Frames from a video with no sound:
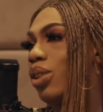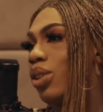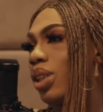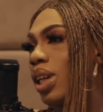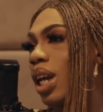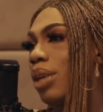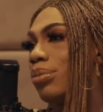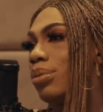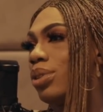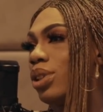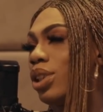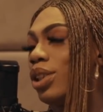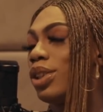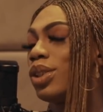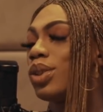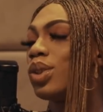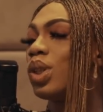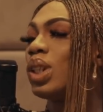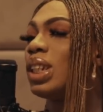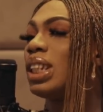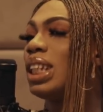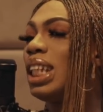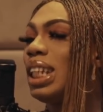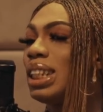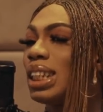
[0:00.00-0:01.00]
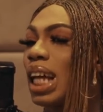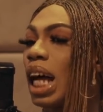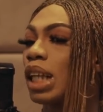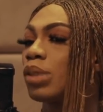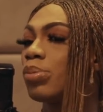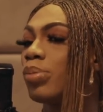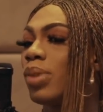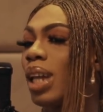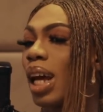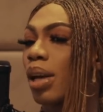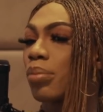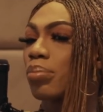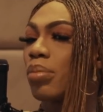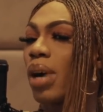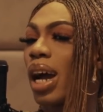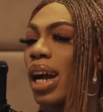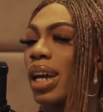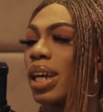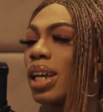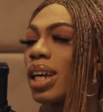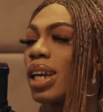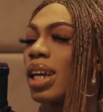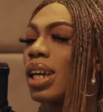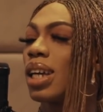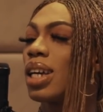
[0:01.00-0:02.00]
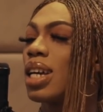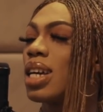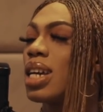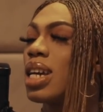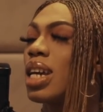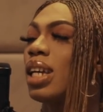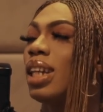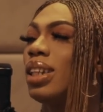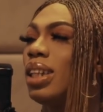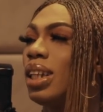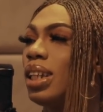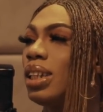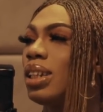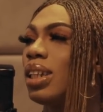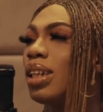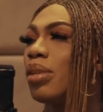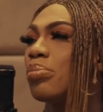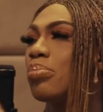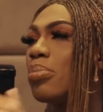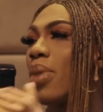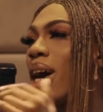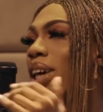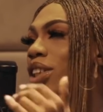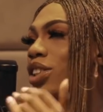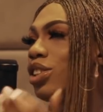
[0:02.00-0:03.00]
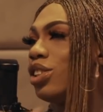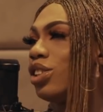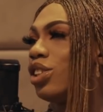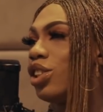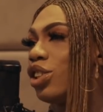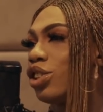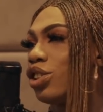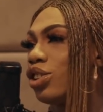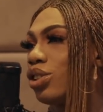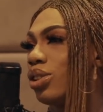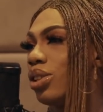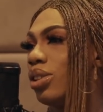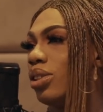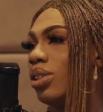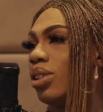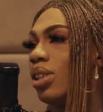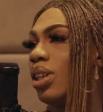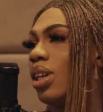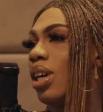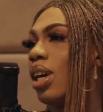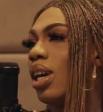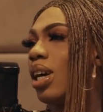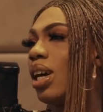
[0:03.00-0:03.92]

You get what I'm saying? So this has been like my hidden imagination